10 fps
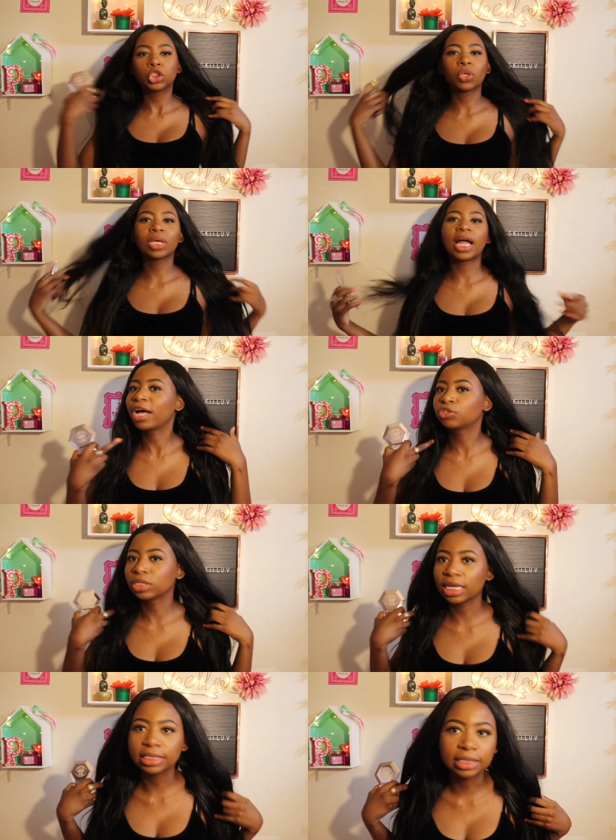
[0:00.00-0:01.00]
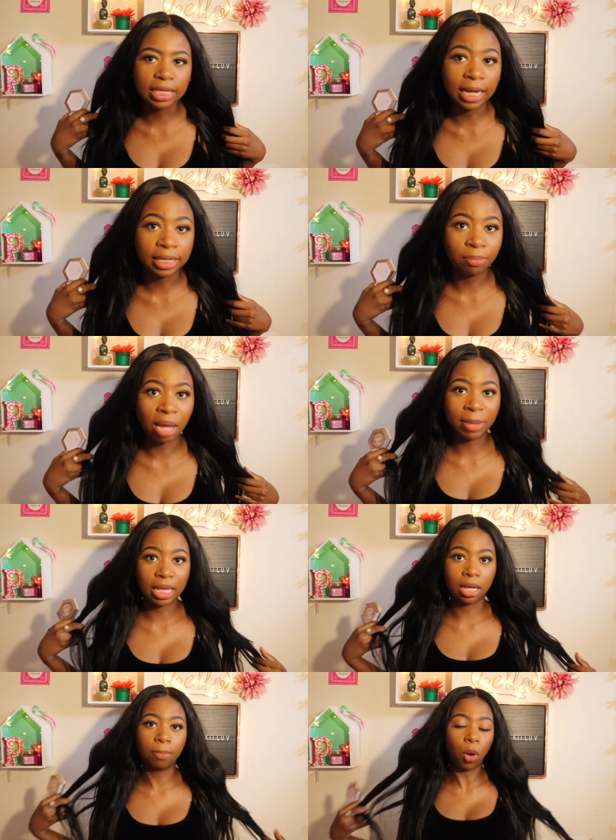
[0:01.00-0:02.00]
So you guys, as you can see, I did my
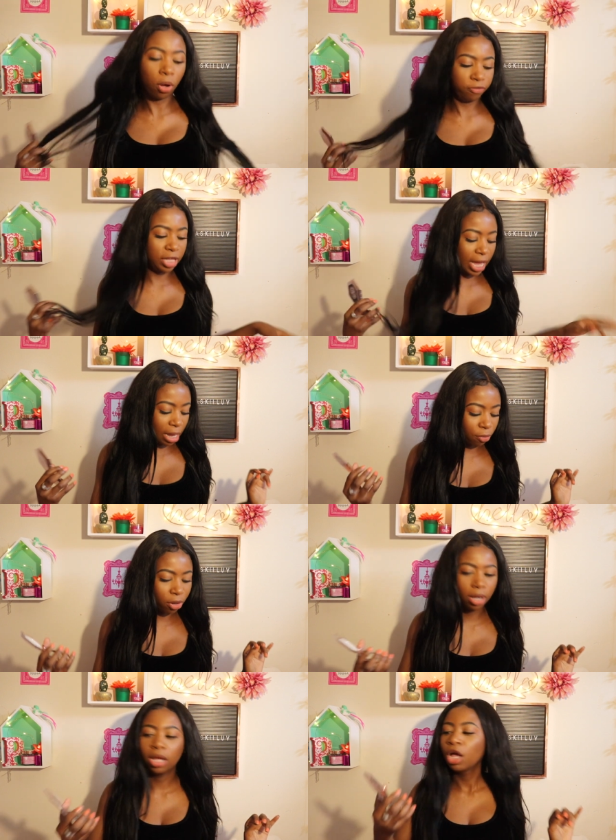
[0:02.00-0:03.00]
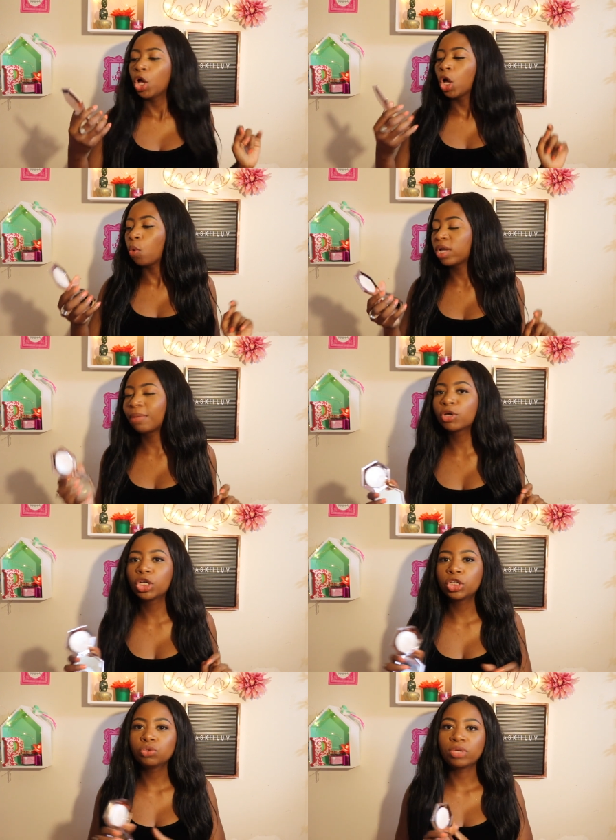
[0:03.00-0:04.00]
makeup off camera. What I'm
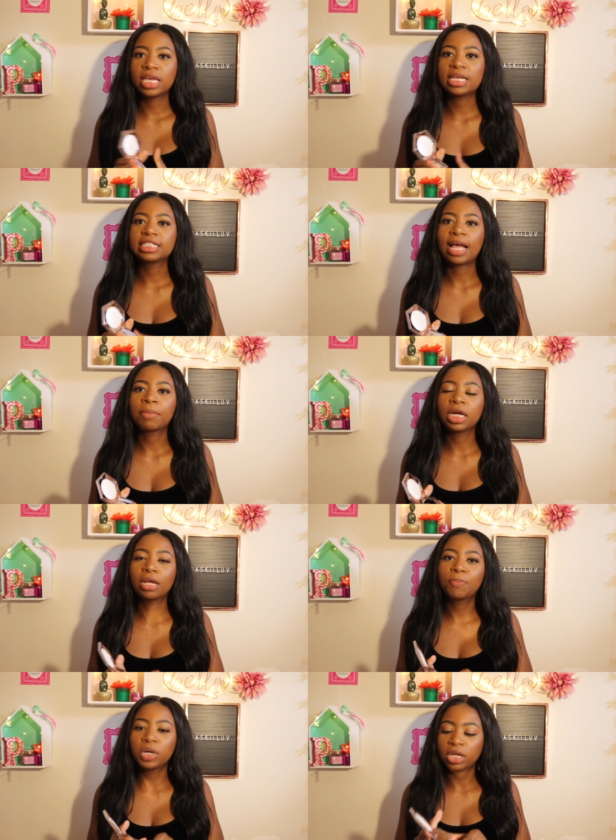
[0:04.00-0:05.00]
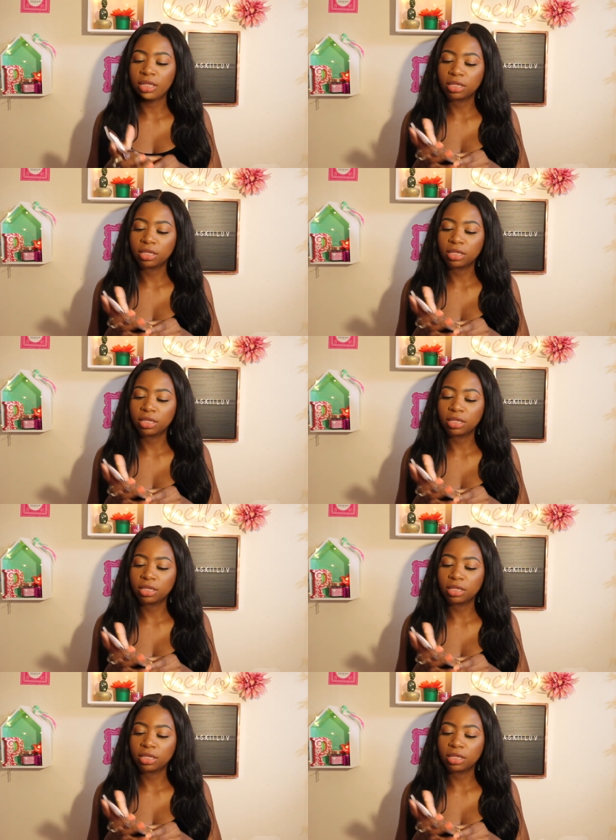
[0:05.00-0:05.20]
gonna do is I'm gonna put